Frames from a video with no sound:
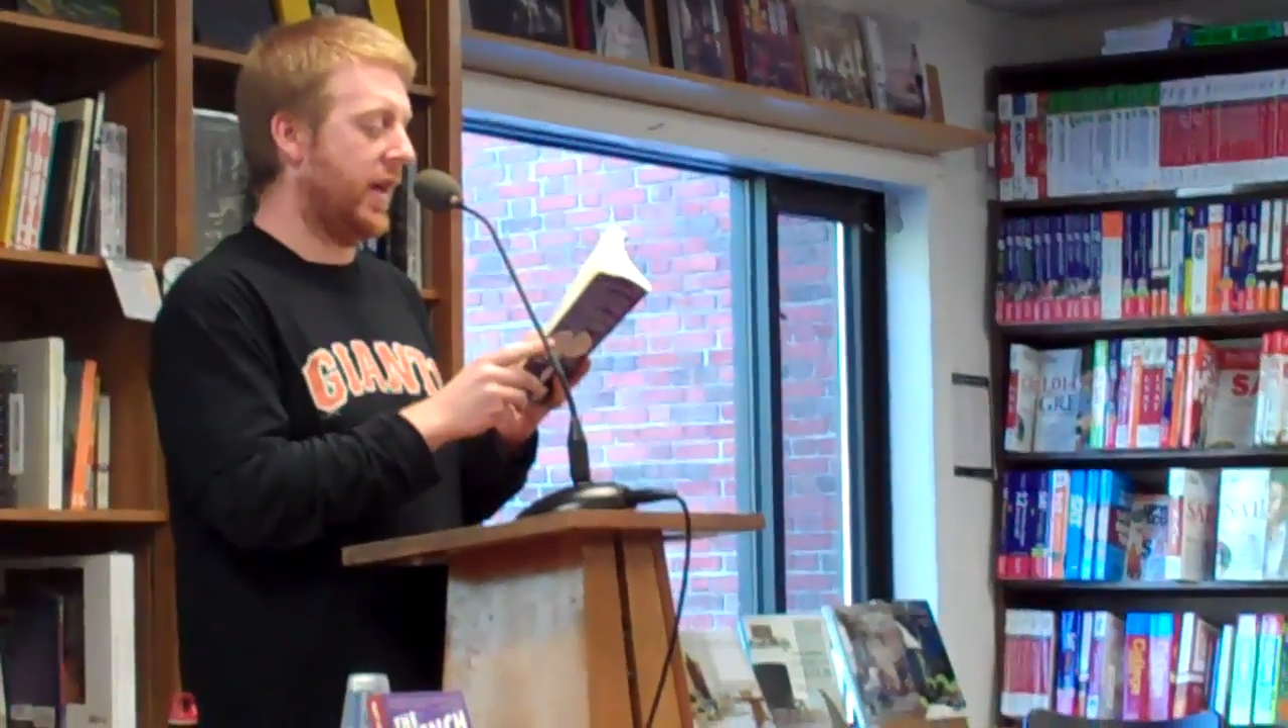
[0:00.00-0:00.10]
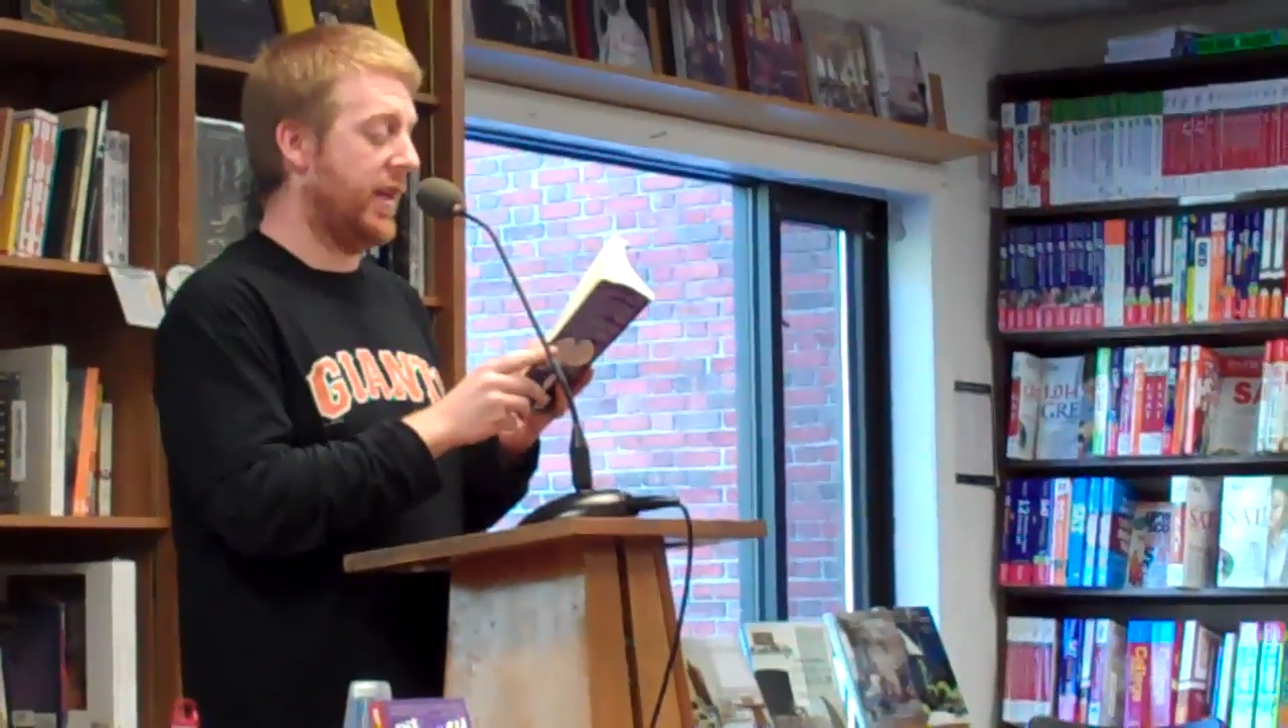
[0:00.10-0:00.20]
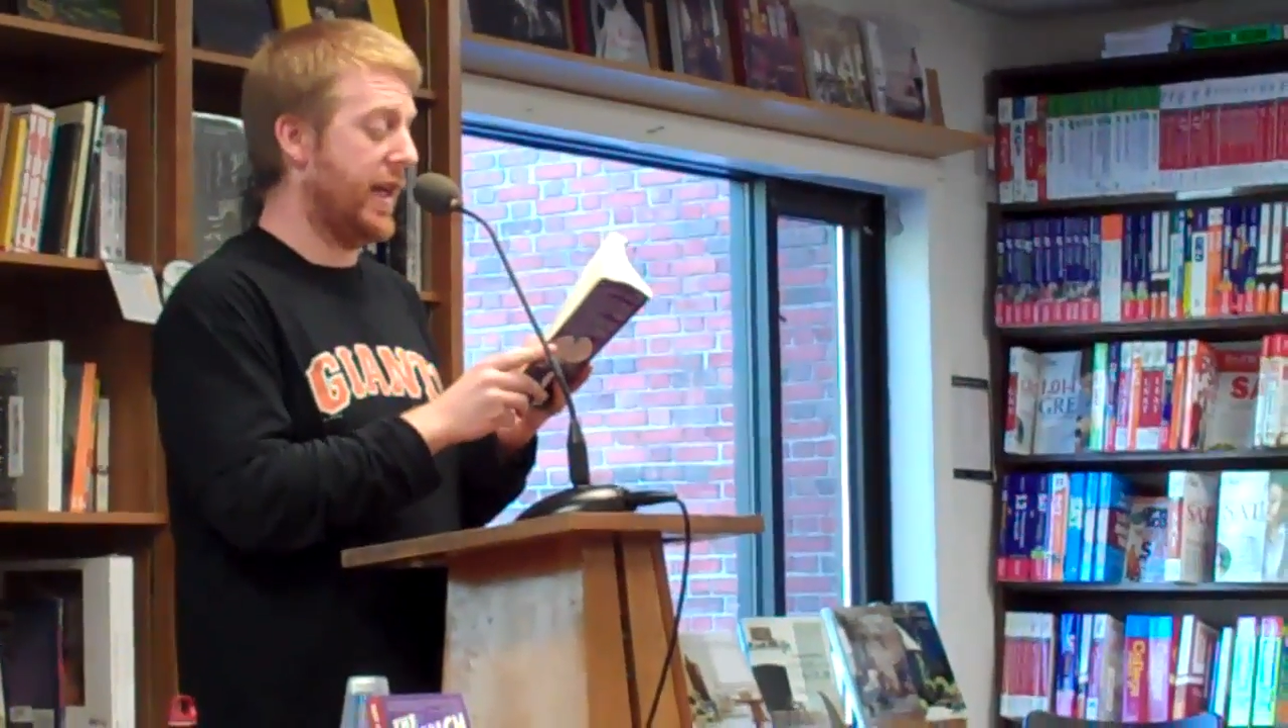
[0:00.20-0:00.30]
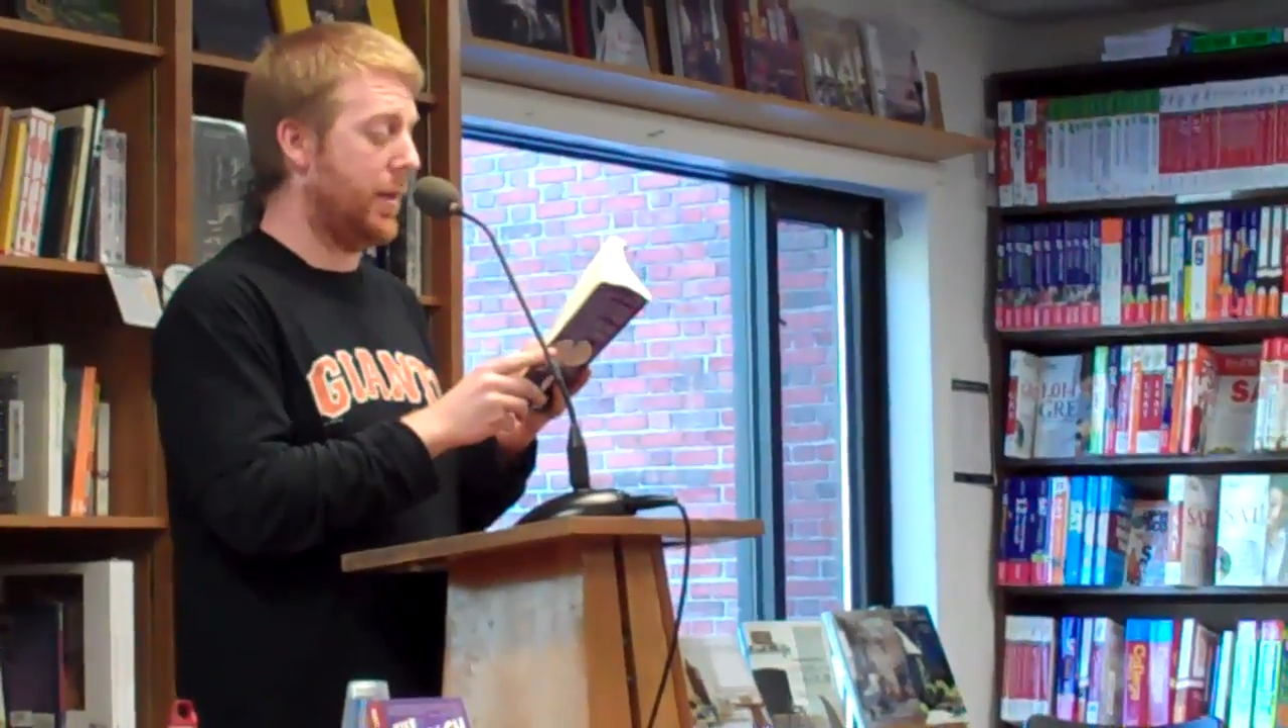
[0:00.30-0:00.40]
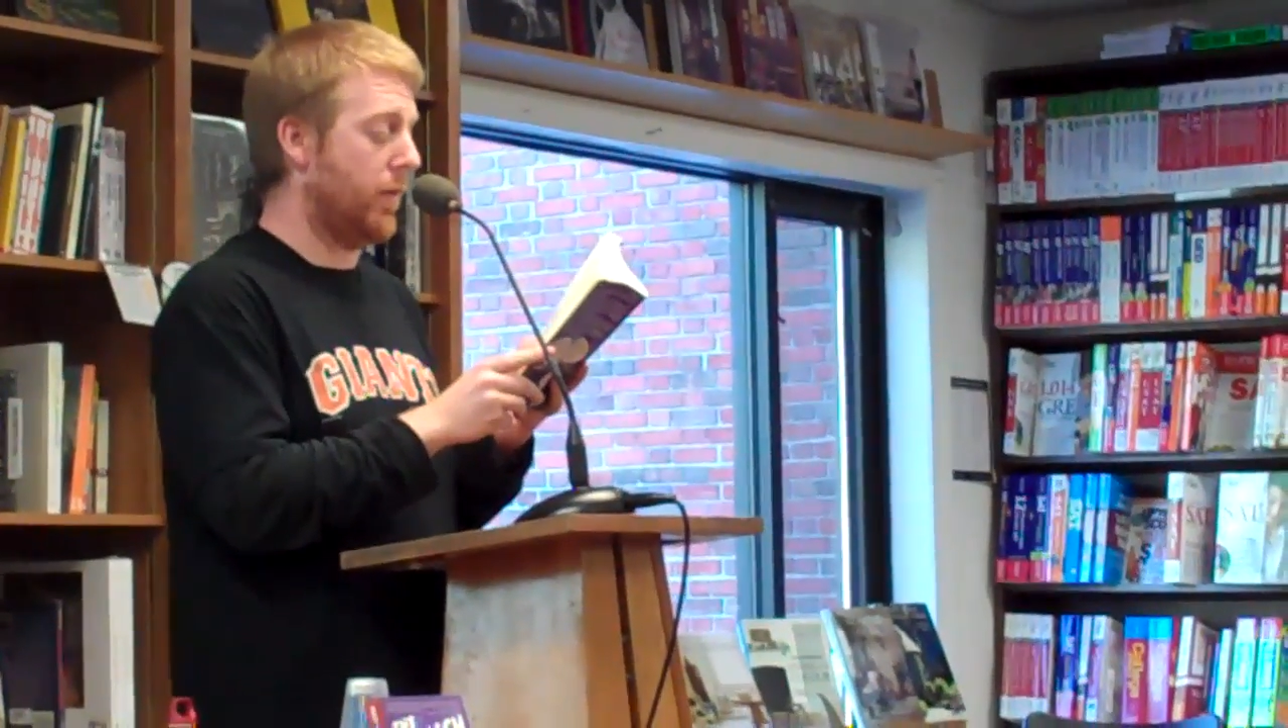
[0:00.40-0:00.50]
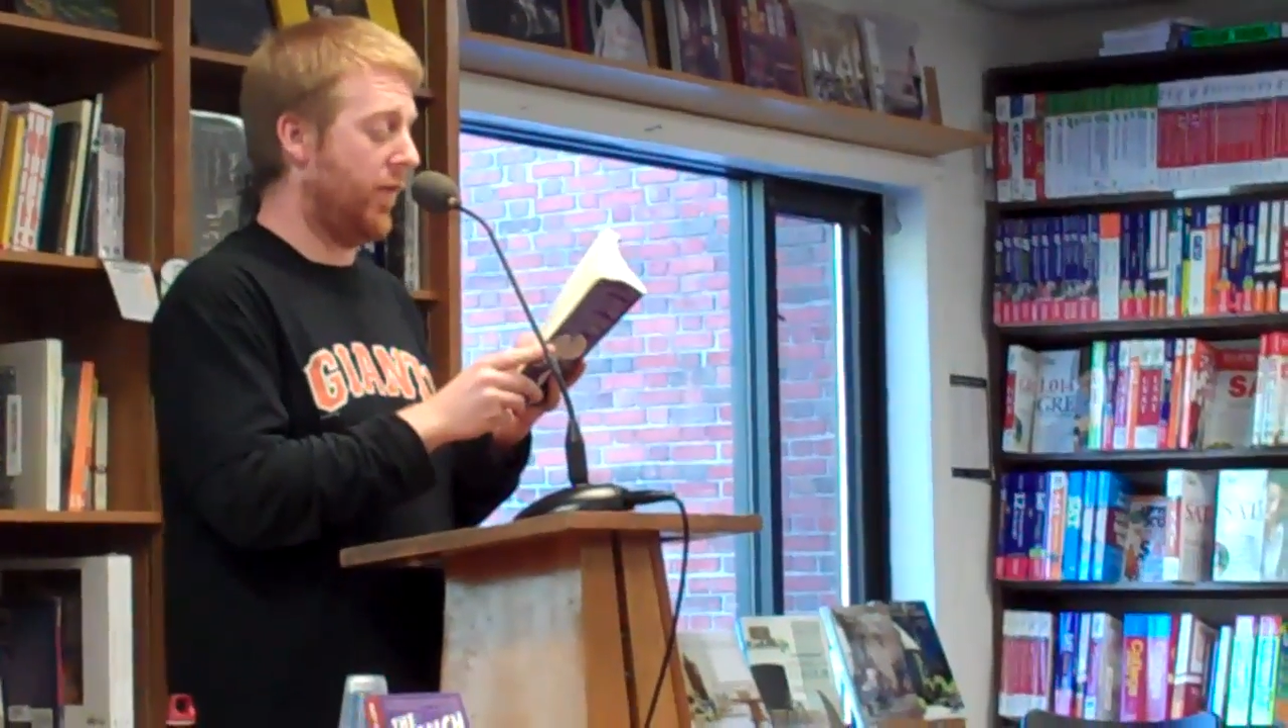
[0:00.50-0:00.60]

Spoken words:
and contained